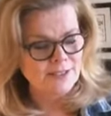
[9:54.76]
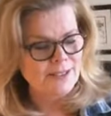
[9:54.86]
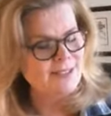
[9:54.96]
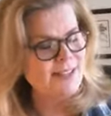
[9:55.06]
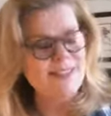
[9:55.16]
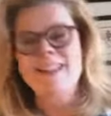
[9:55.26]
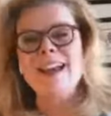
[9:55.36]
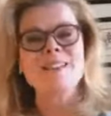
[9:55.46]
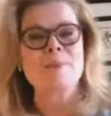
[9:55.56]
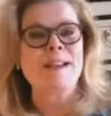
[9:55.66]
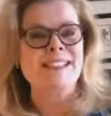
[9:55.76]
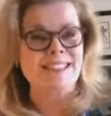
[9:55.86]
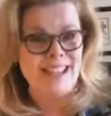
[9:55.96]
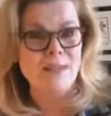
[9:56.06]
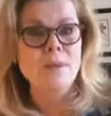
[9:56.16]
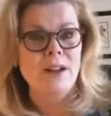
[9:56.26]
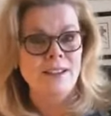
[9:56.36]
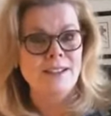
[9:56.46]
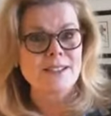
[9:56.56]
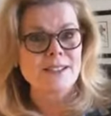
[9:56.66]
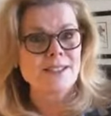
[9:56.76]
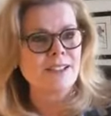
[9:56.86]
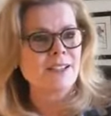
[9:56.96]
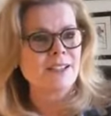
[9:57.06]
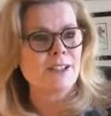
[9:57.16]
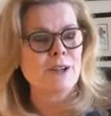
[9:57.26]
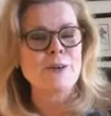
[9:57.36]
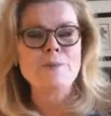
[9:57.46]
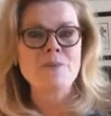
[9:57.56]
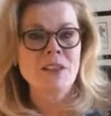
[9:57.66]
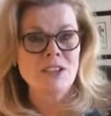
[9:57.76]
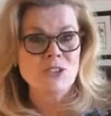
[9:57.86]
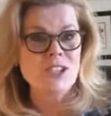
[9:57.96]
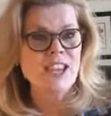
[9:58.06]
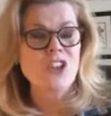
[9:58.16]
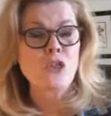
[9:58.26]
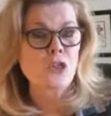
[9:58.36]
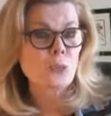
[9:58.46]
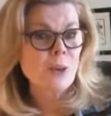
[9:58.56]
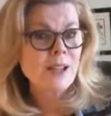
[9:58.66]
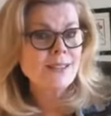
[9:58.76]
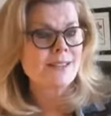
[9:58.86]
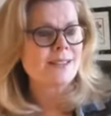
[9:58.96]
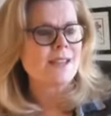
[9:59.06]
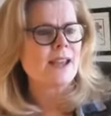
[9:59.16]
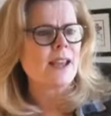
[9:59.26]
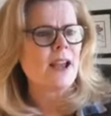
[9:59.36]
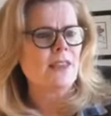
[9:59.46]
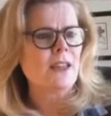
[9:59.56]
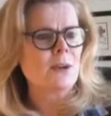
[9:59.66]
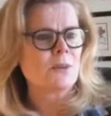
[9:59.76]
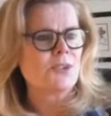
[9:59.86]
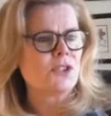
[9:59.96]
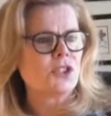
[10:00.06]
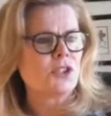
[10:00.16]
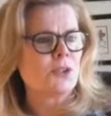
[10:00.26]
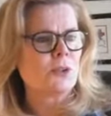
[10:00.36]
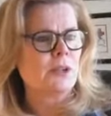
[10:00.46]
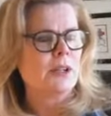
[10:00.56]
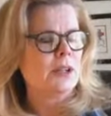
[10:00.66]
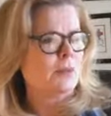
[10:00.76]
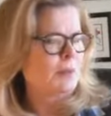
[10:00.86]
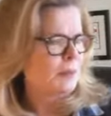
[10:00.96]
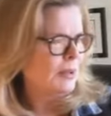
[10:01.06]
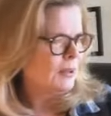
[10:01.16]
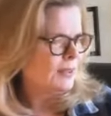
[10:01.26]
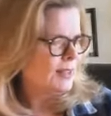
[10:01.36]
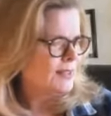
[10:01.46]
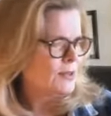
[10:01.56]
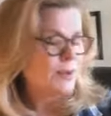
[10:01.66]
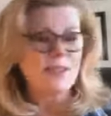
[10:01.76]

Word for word: It's like it has my name on it, you know? You take three of these a day. I thought it was two, but apparently it's three.